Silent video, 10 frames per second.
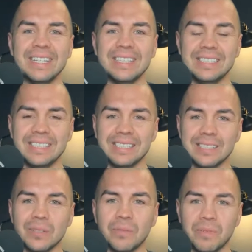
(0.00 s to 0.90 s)

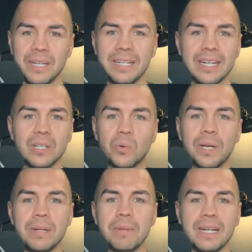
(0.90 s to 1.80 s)
it's so fun, and I
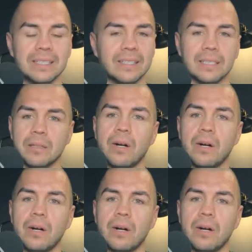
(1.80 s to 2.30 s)
equate it back to like